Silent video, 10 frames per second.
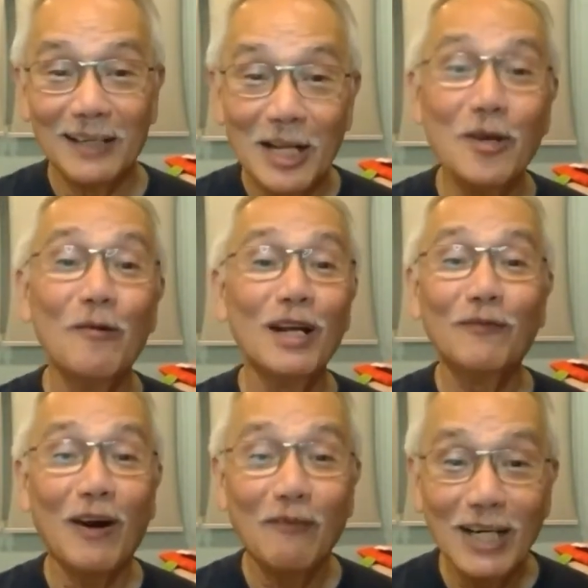uh,
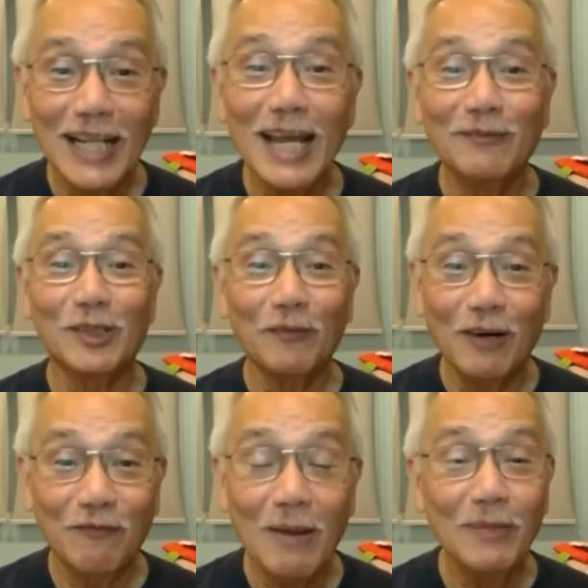renewal of our lives,
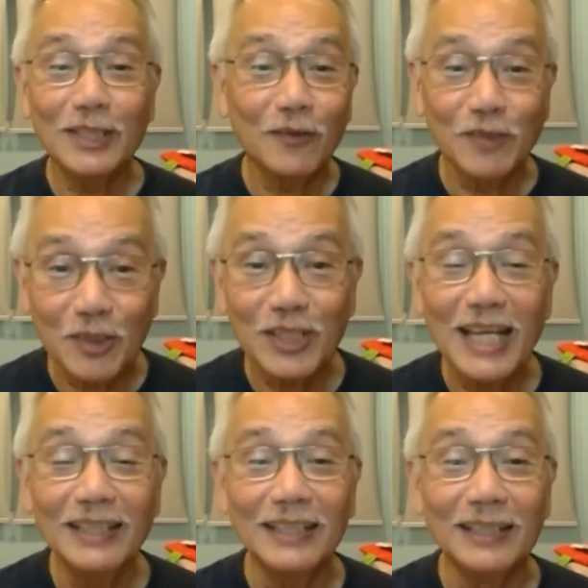of our families, of
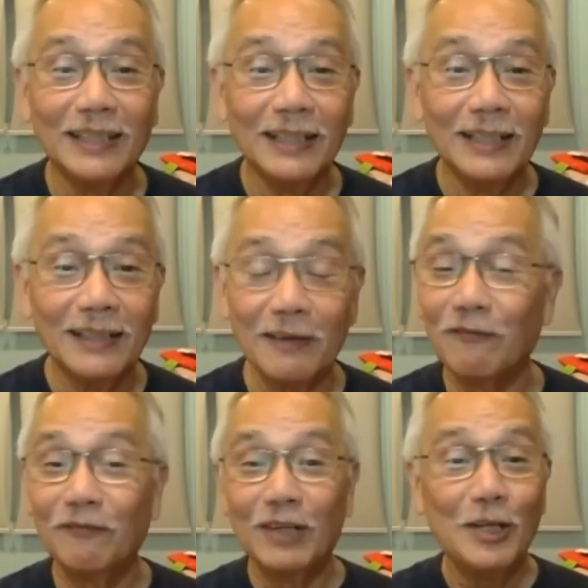society,
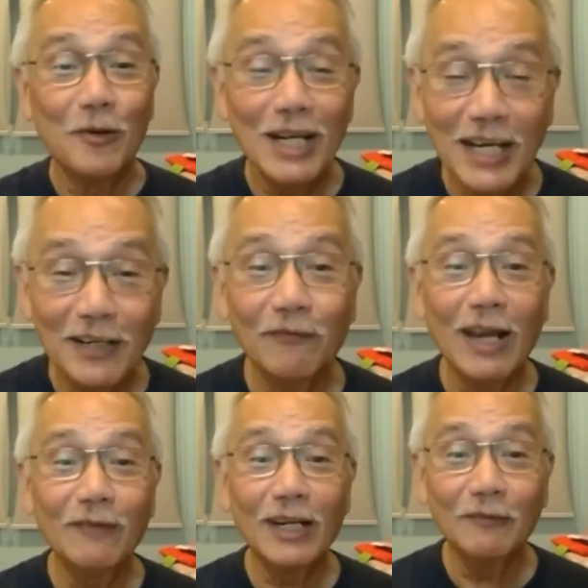re renewal and
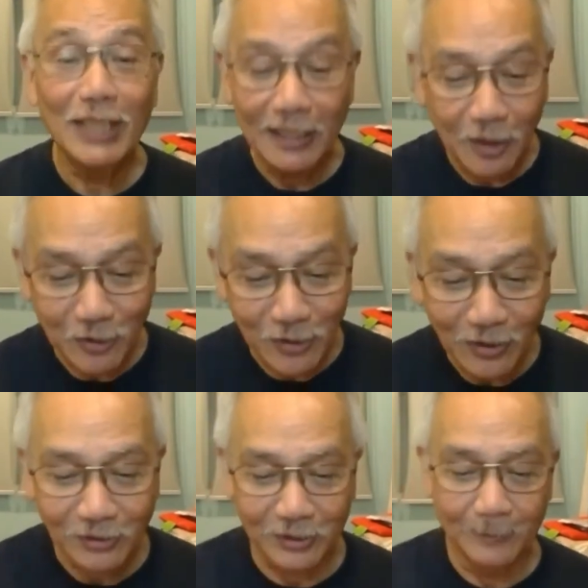revival within
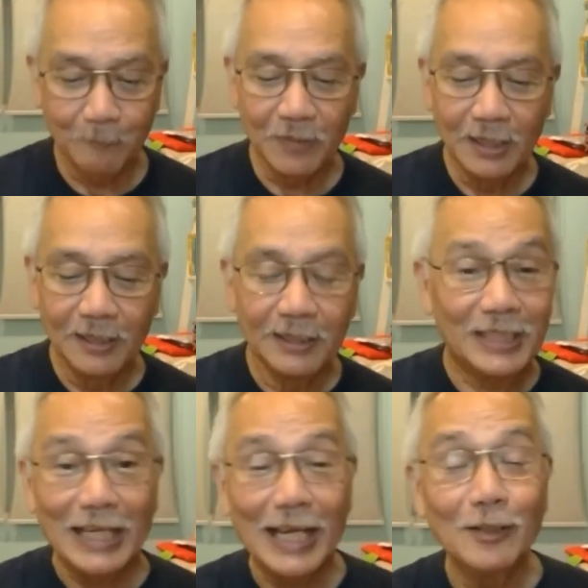the church,
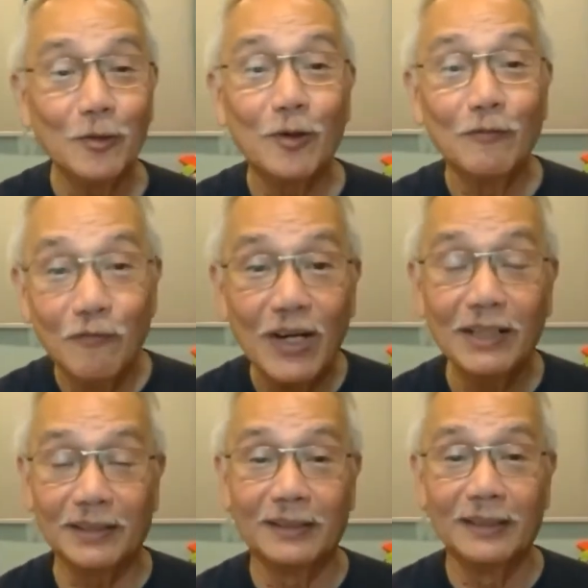seeking to
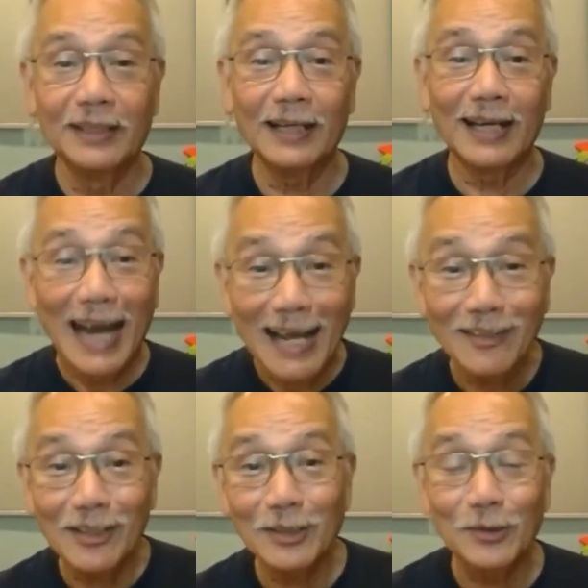convert uh,
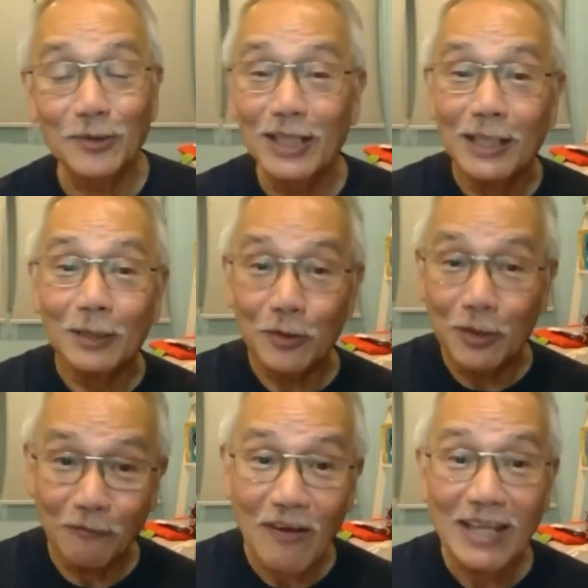others to the,
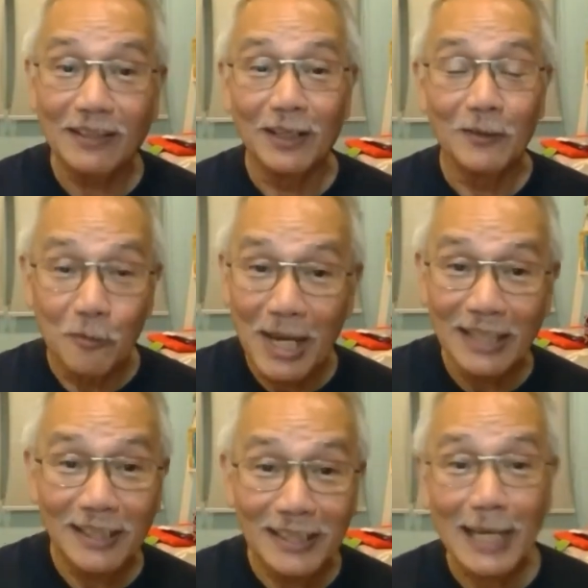to the faith,
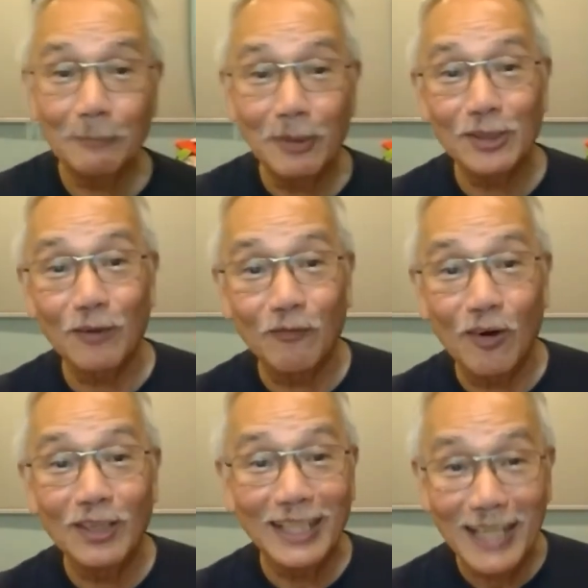to make disciples
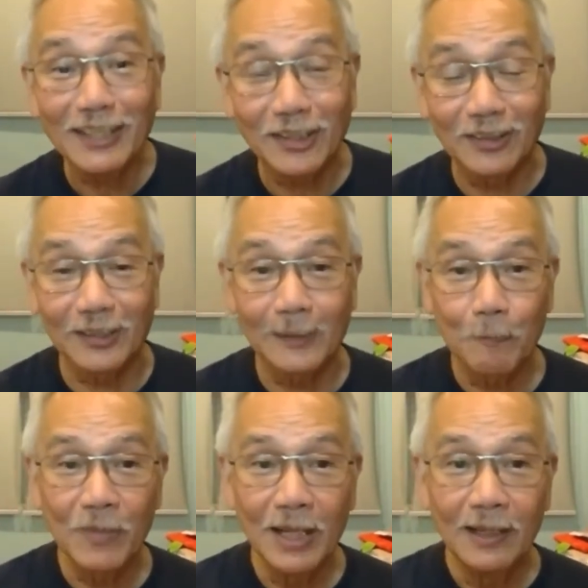of all the
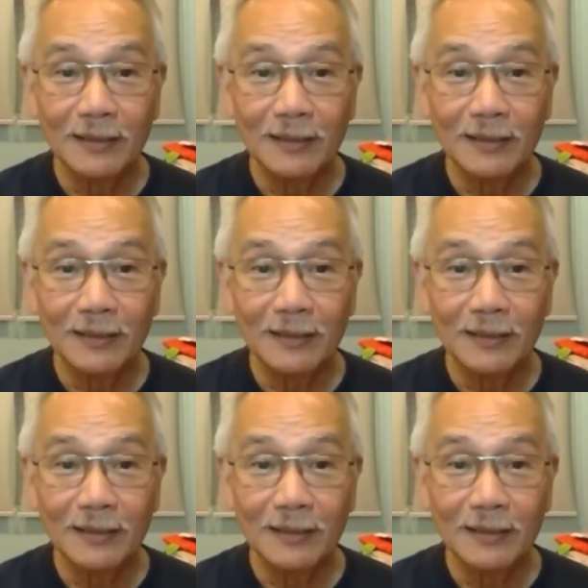nations.